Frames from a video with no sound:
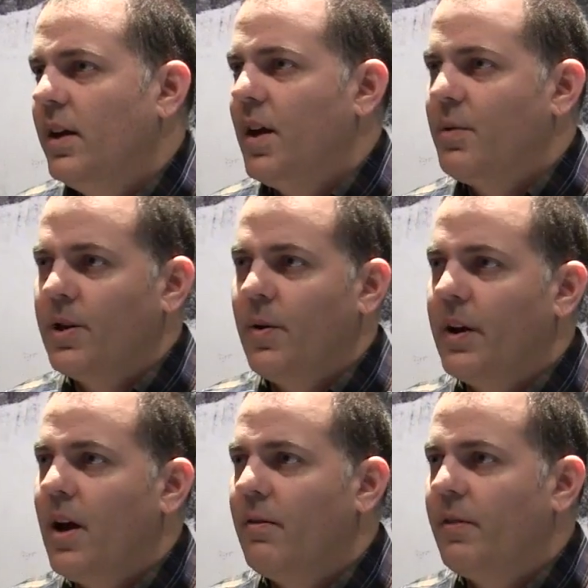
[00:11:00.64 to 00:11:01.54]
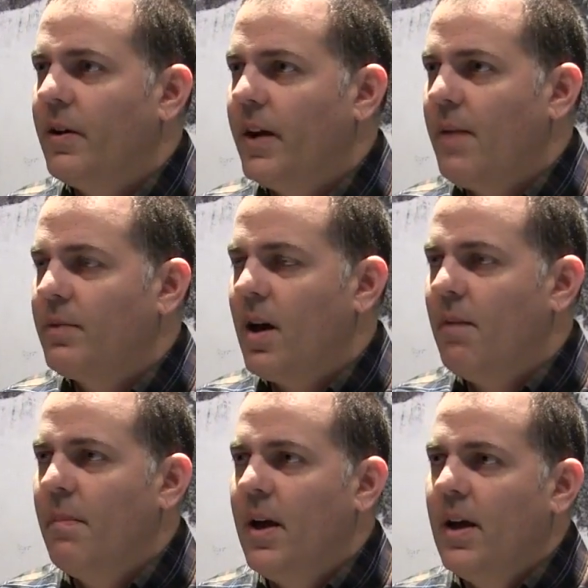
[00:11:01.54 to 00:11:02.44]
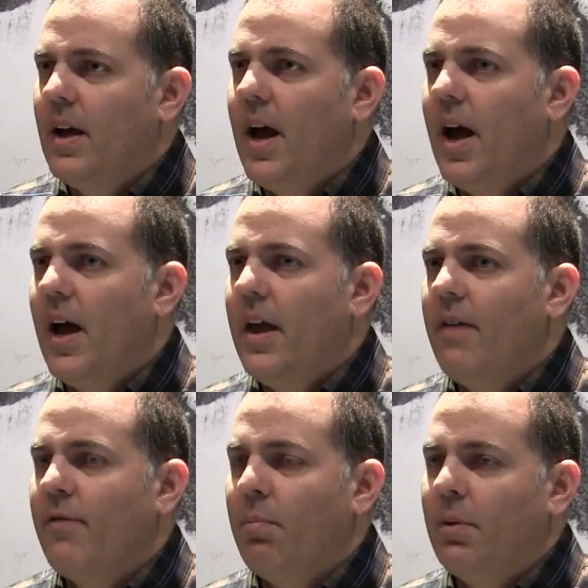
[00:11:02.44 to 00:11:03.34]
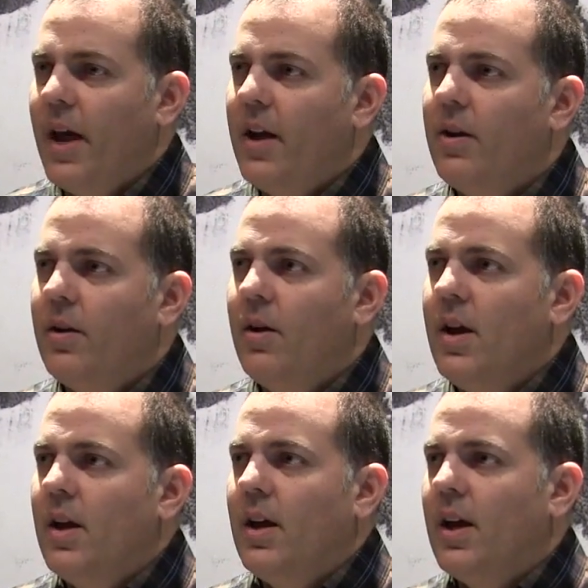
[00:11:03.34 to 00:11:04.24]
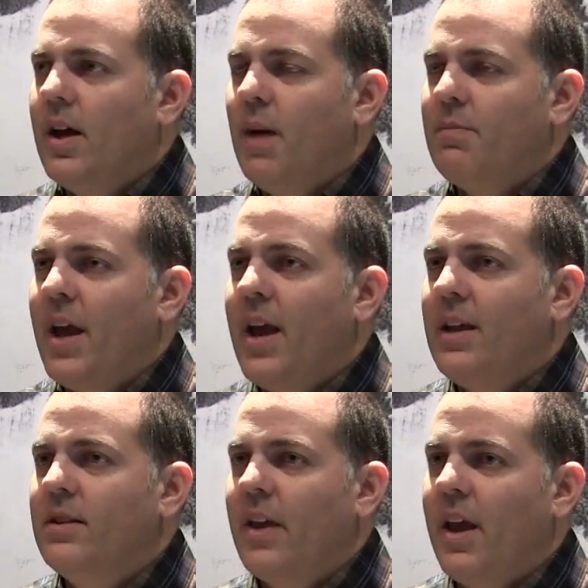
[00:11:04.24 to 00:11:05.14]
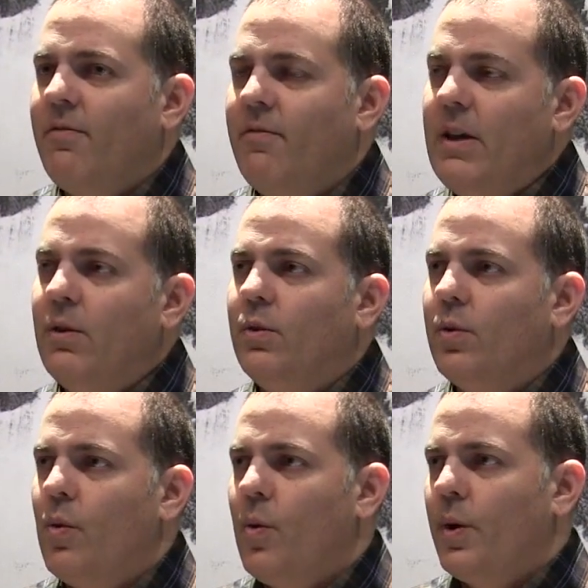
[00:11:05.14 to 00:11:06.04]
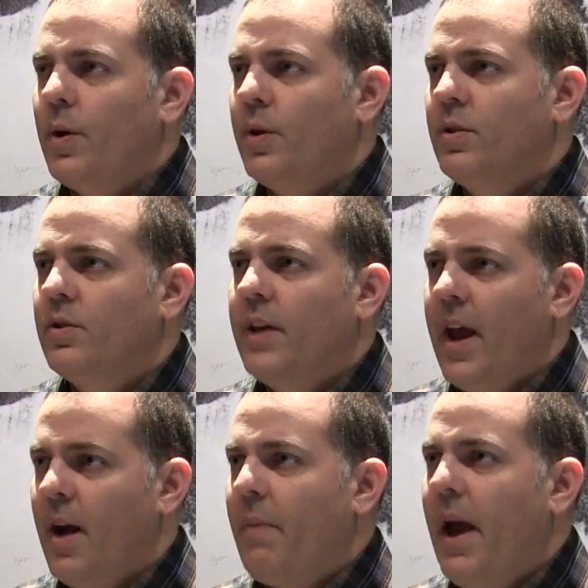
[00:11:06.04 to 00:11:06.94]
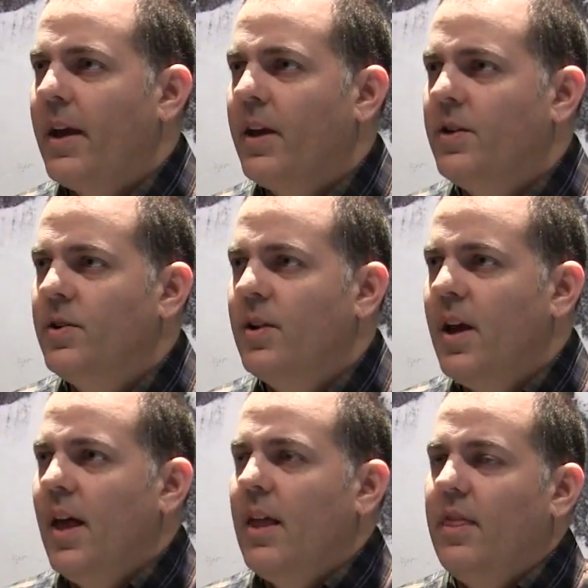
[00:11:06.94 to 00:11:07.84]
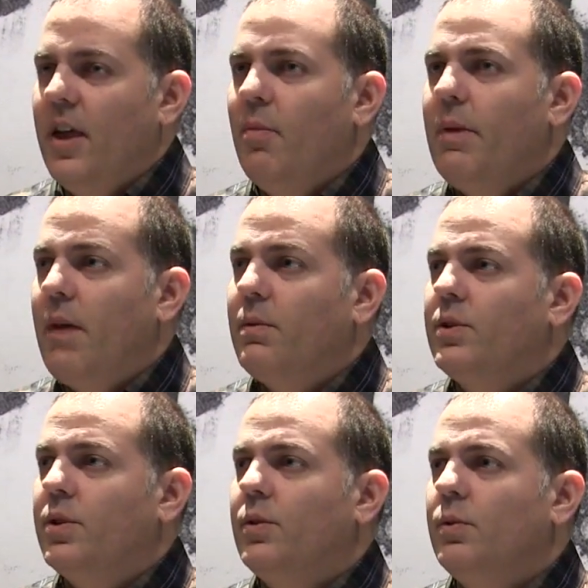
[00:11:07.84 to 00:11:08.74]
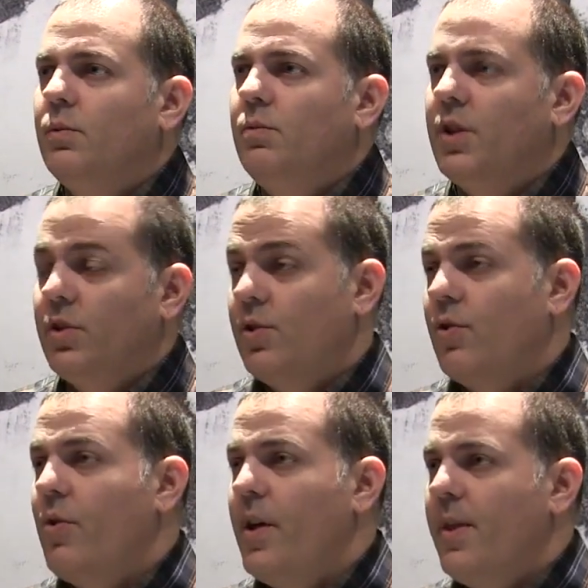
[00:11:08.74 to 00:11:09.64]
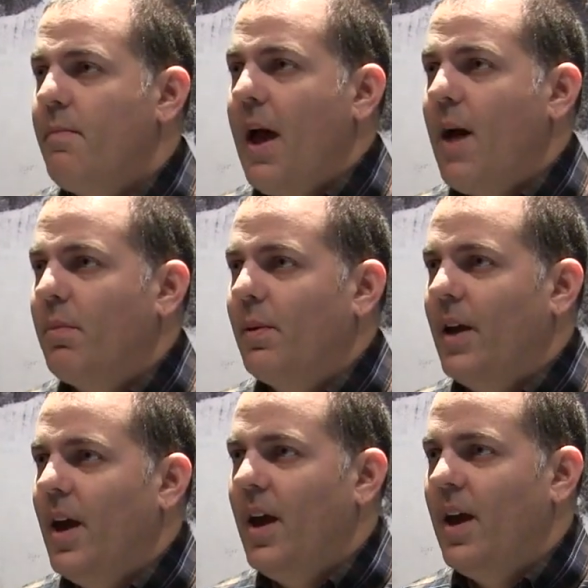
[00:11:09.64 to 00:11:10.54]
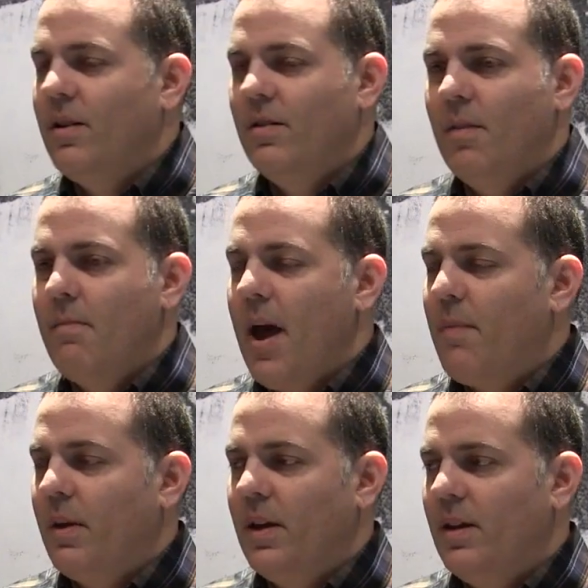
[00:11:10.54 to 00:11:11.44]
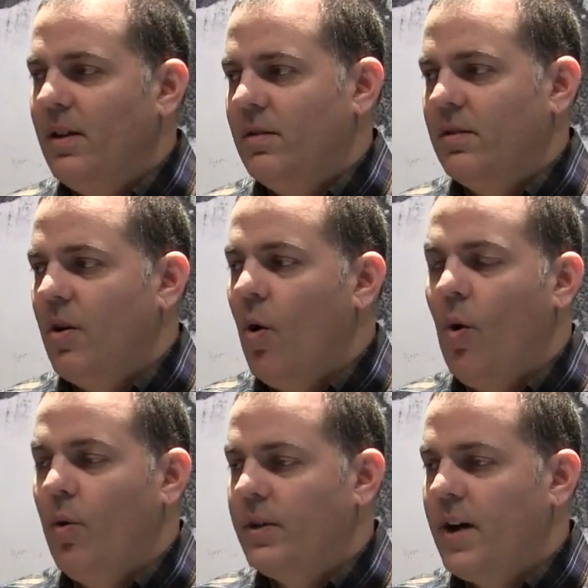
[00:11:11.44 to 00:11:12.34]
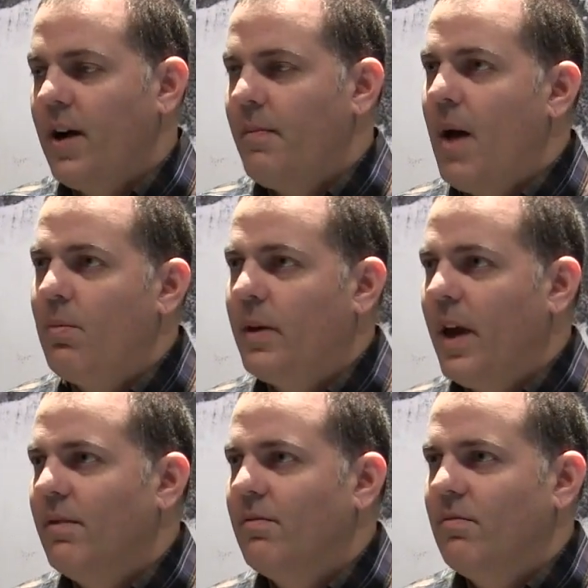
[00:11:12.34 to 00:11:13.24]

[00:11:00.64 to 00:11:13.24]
that we're showing off here at Gamescom. If a player obtains a field order care package, they'll be able to destroy the map. And the whole entire map will get